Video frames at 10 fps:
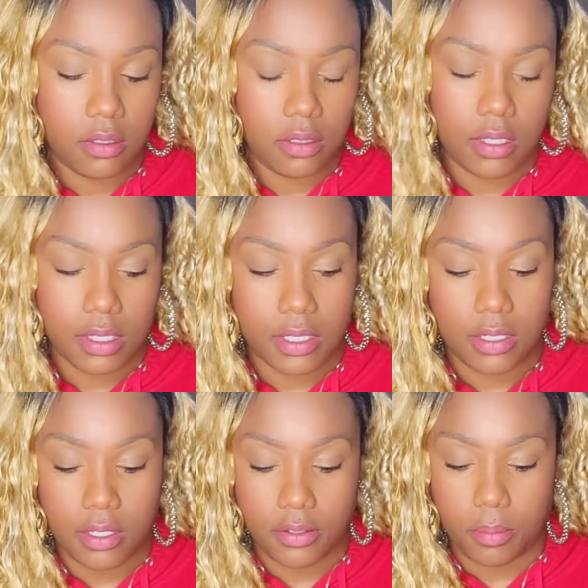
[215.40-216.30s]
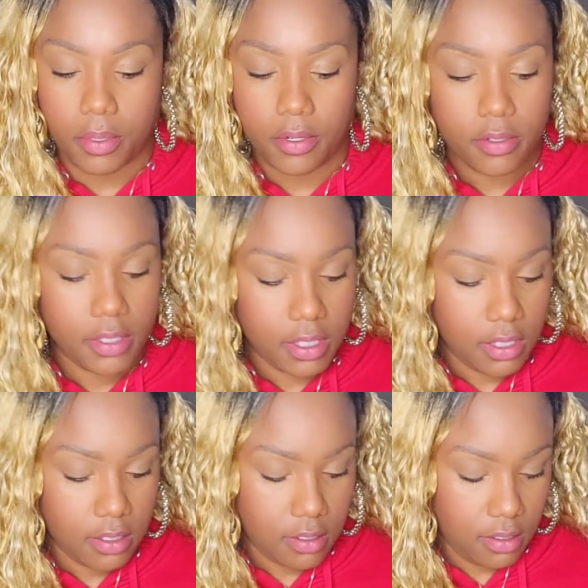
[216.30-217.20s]
Is this another
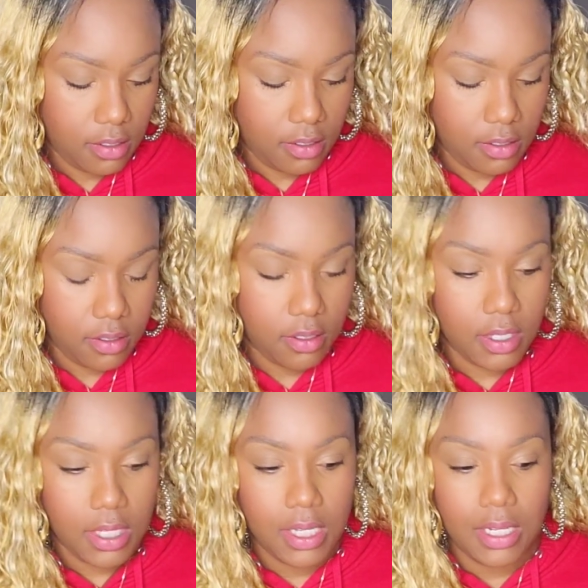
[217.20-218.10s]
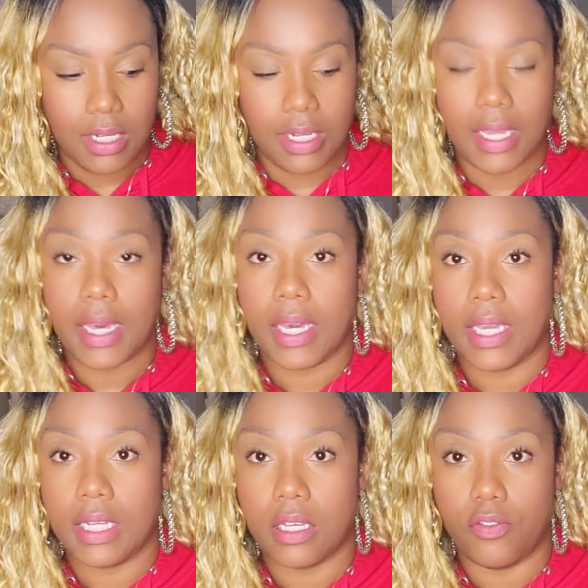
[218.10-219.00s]
person?
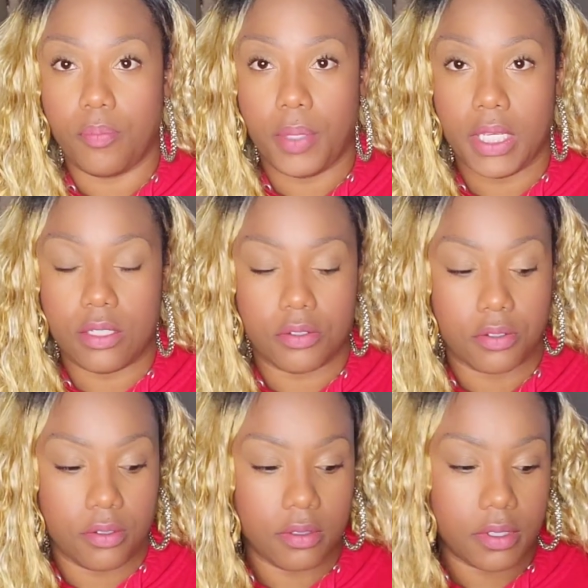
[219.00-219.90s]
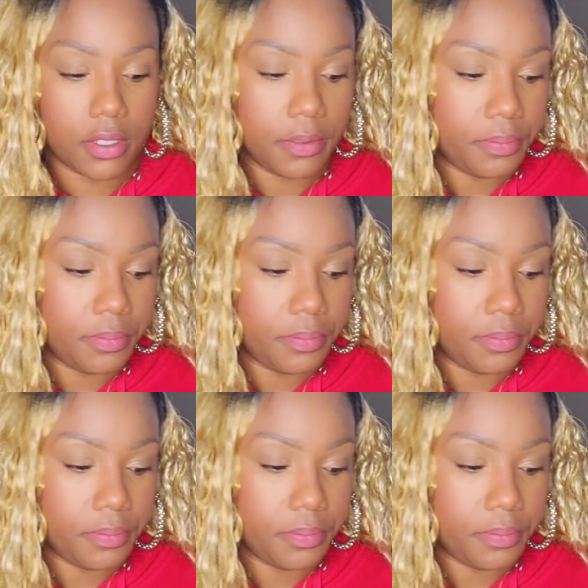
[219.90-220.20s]
Nine of Pentacles.